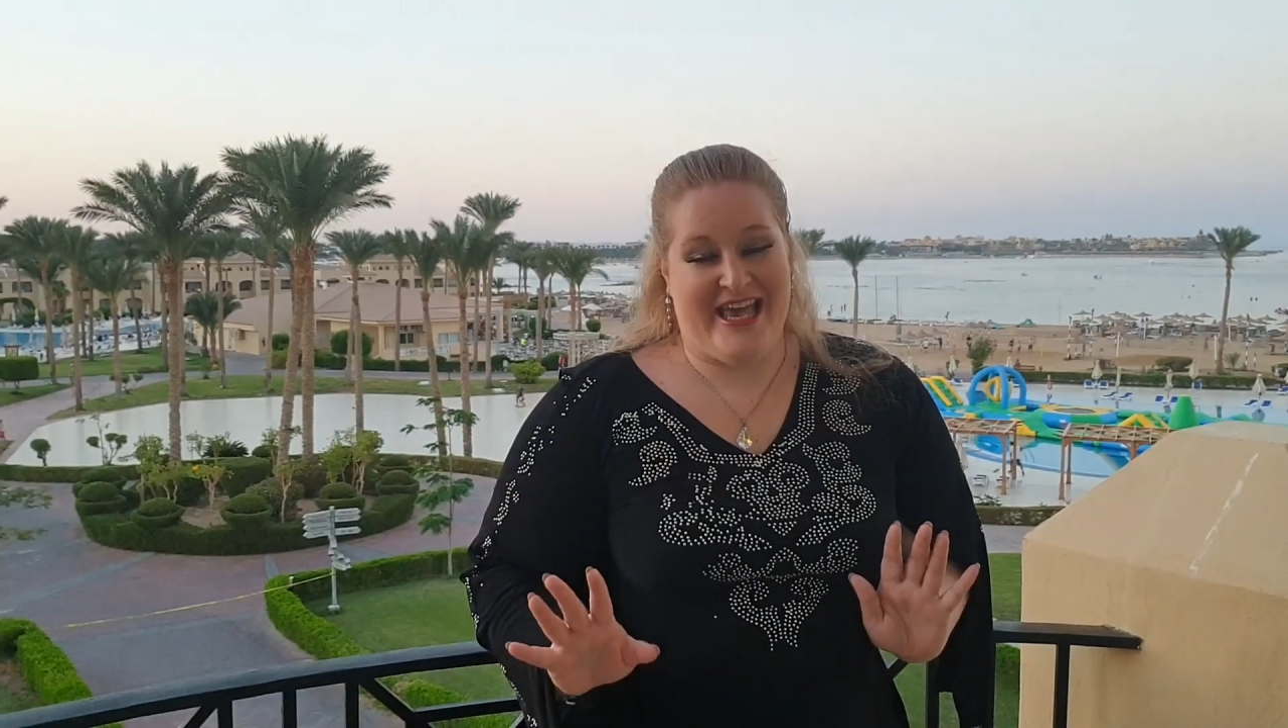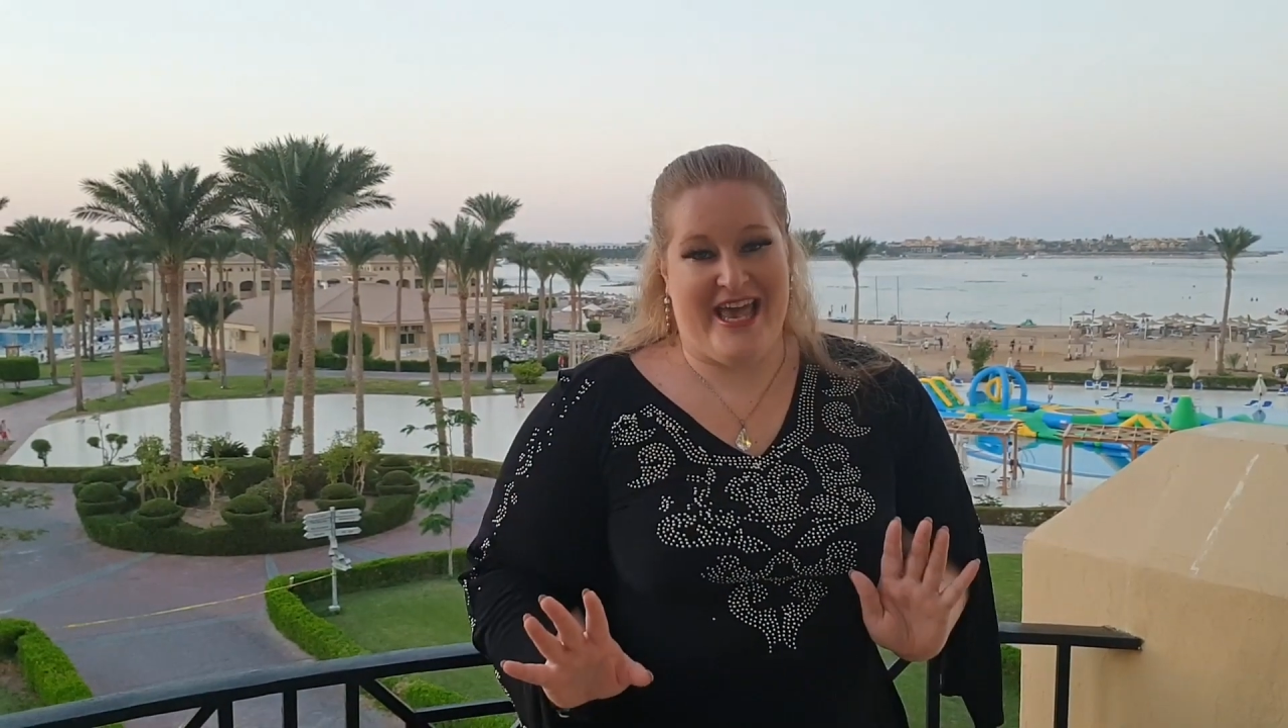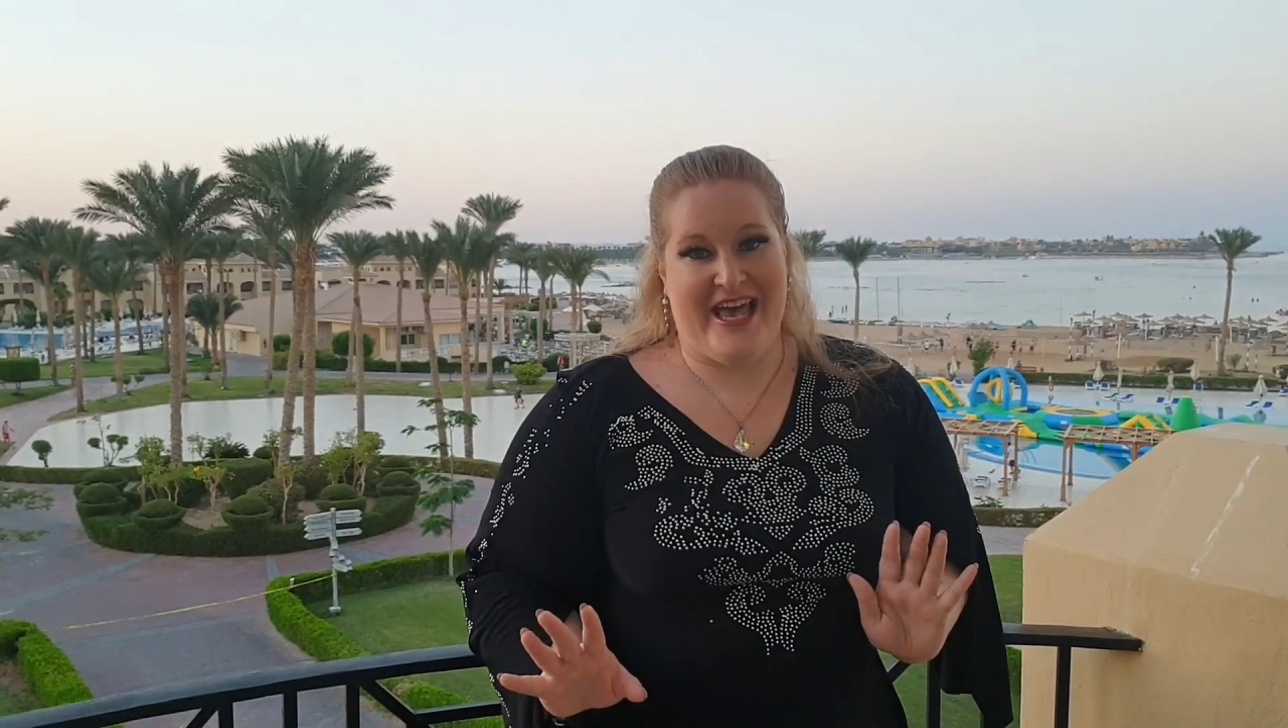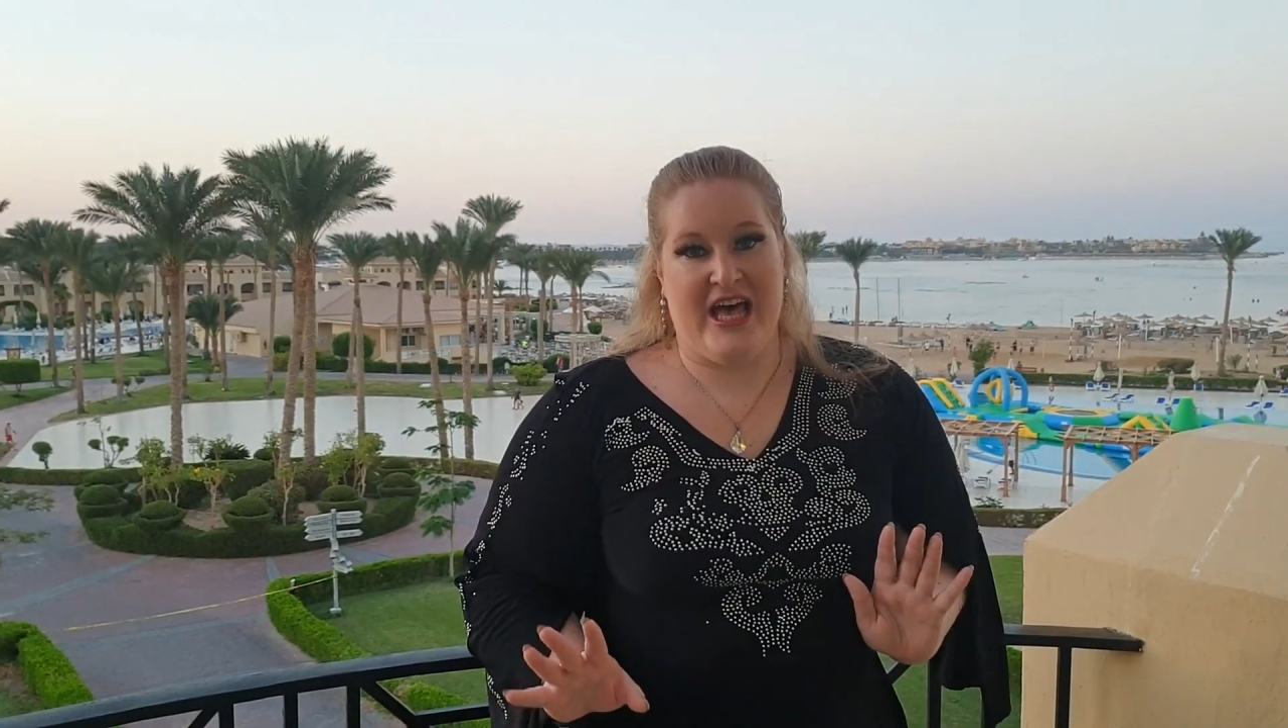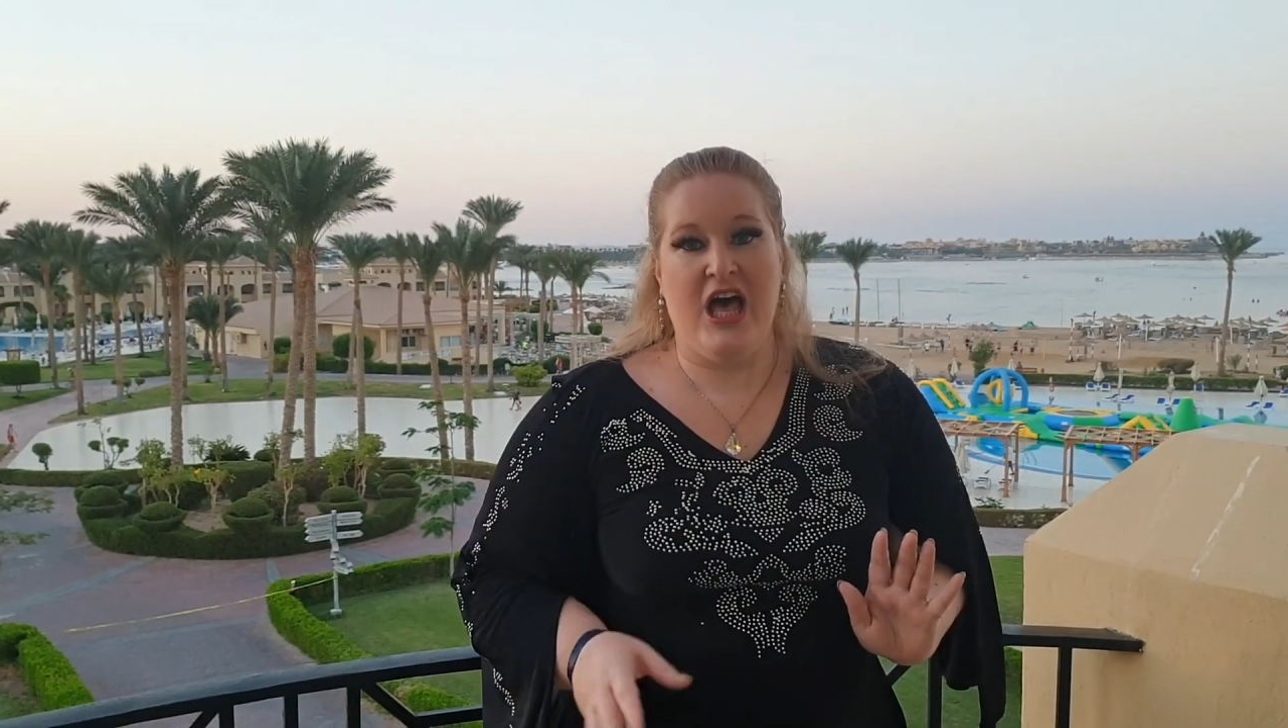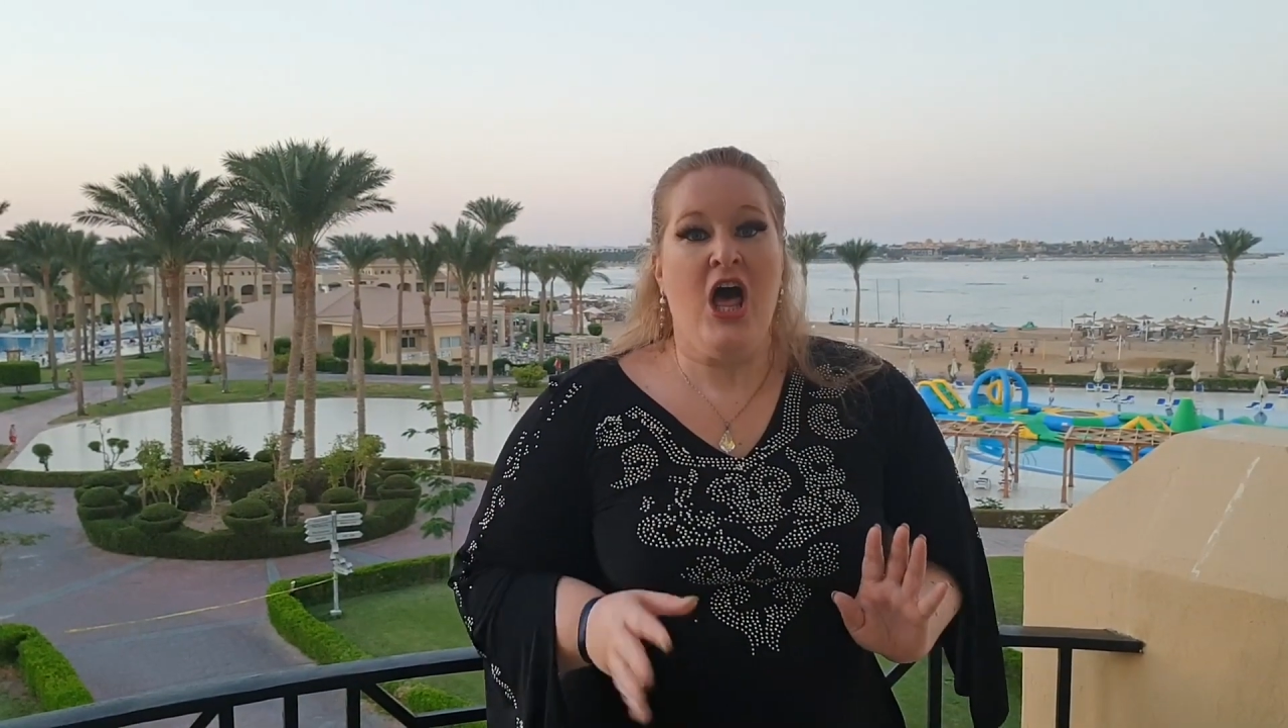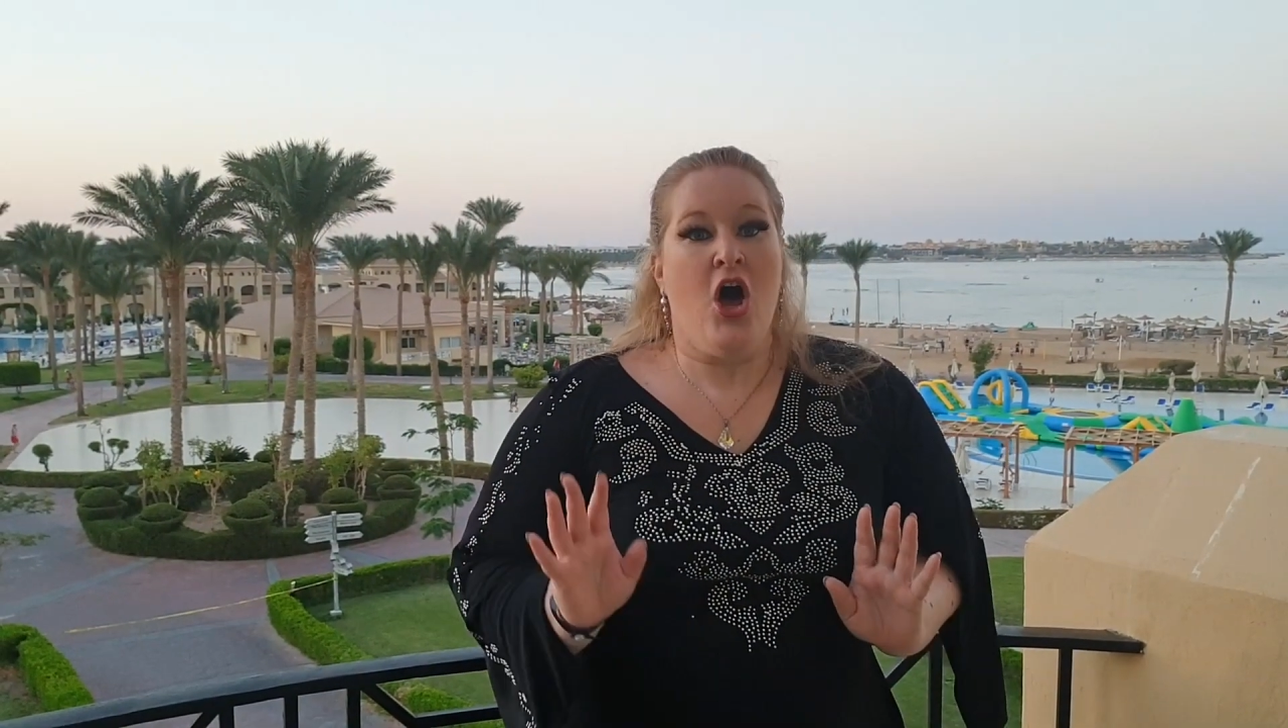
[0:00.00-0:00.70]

here.